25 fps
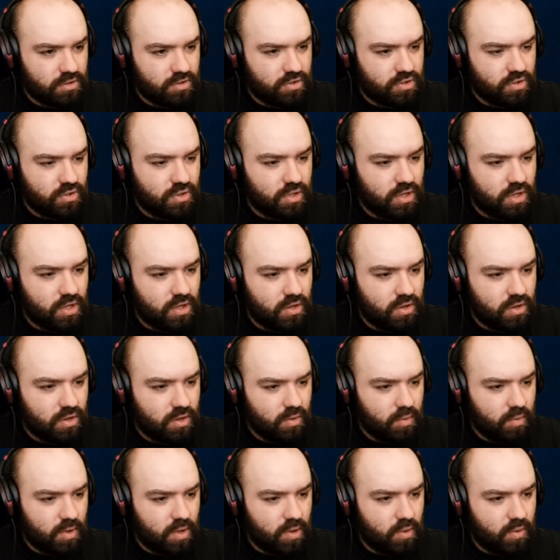Dude, are you
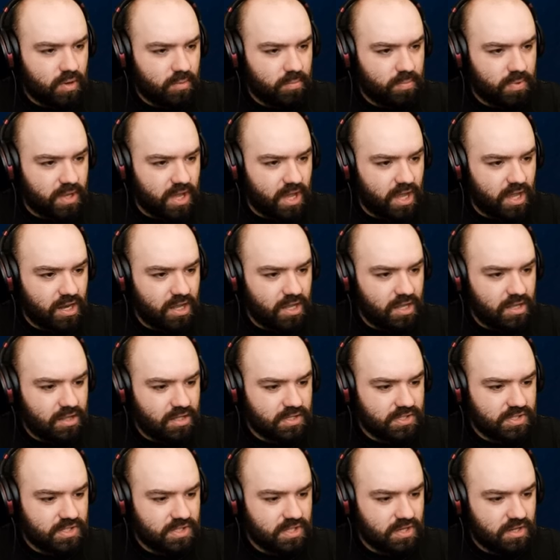going to equip any of
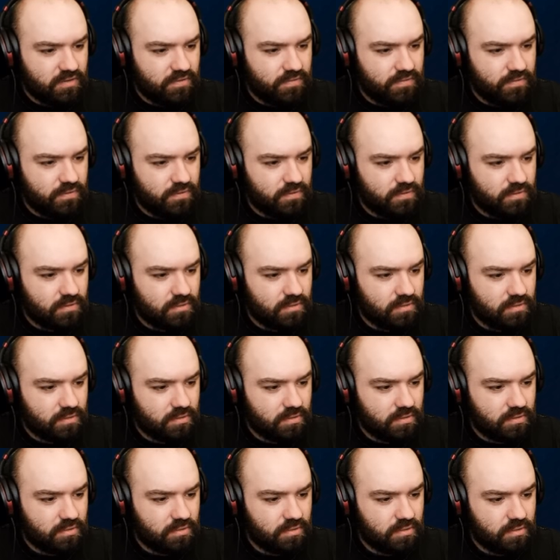this stuff?
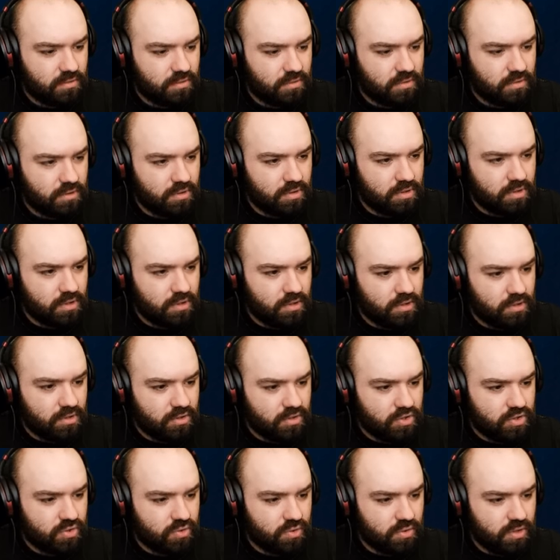
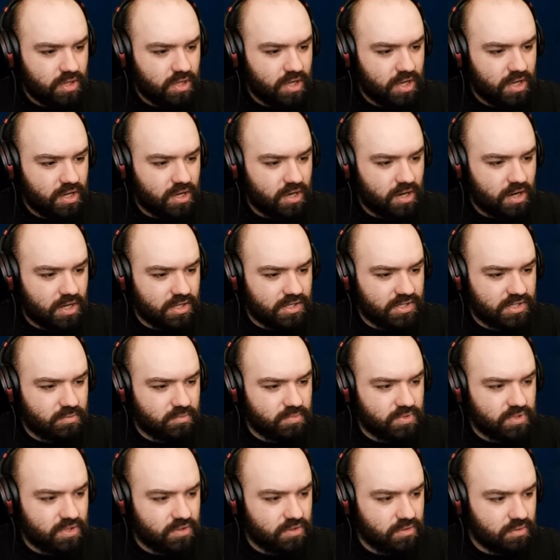Surely I can ask
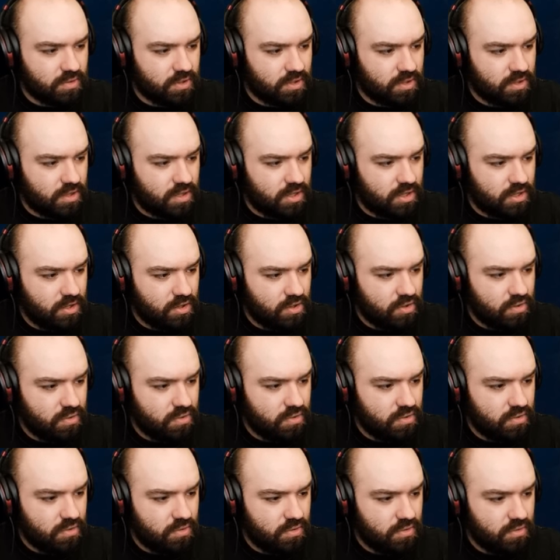him to do it. Can
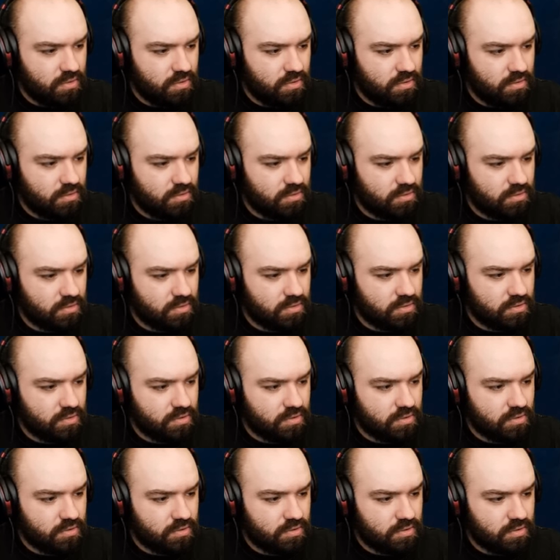you...
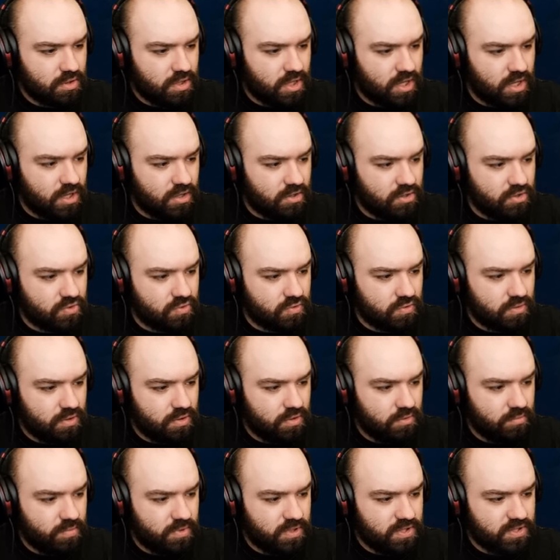Yeah, draw
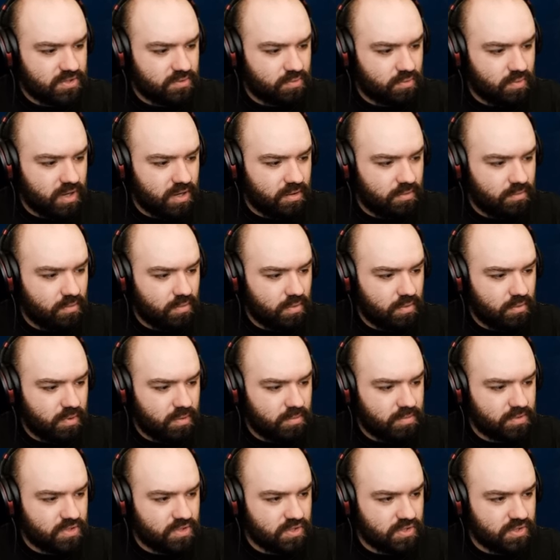your best weapon. What
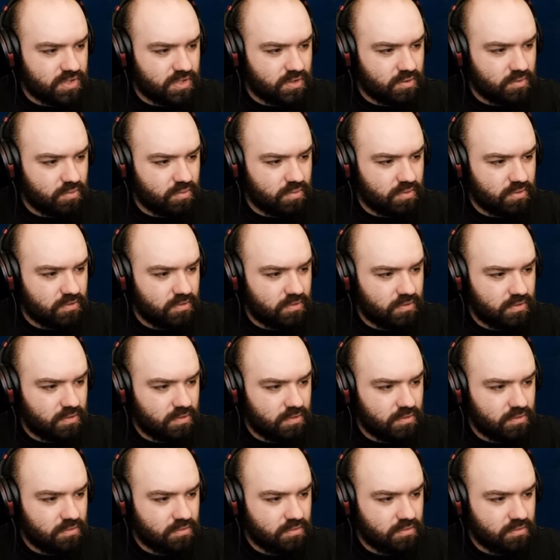weapons are you skilled with?